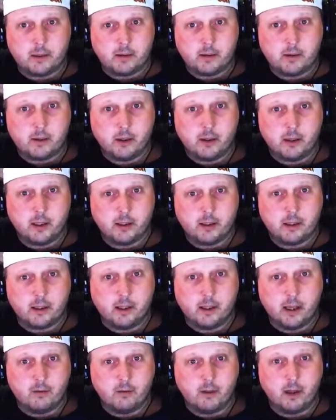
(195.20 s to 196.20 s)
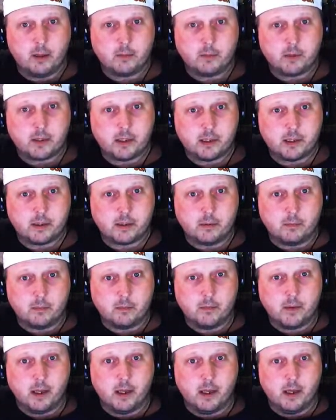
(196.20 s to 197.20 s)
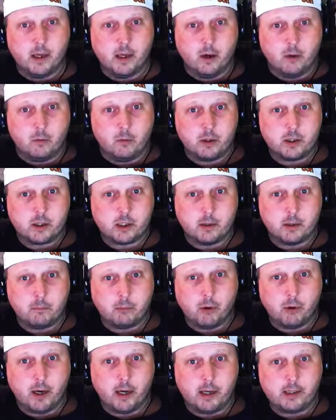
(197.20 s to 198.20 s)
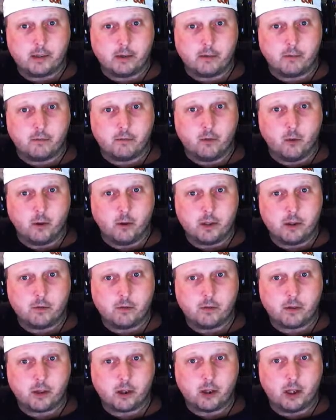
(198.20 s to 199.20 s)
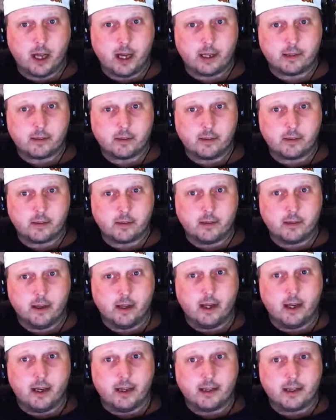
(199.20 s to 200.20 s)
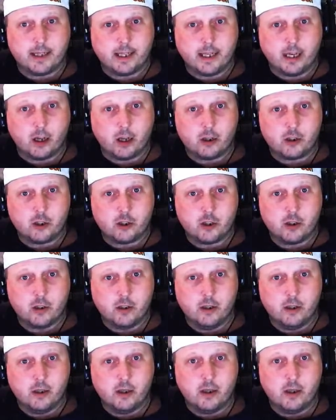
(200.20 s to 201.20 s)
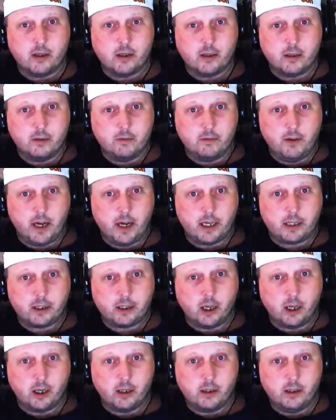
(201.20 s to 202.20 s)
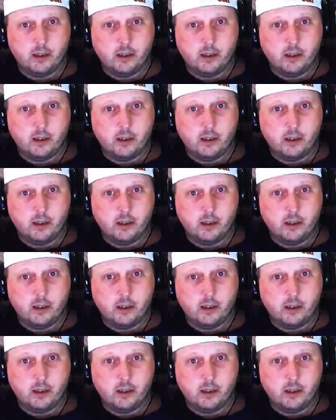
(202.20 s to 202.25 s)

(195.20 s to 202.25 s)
there is a level up system, which comprise of 4 different classes: the Archer, the Vanguard,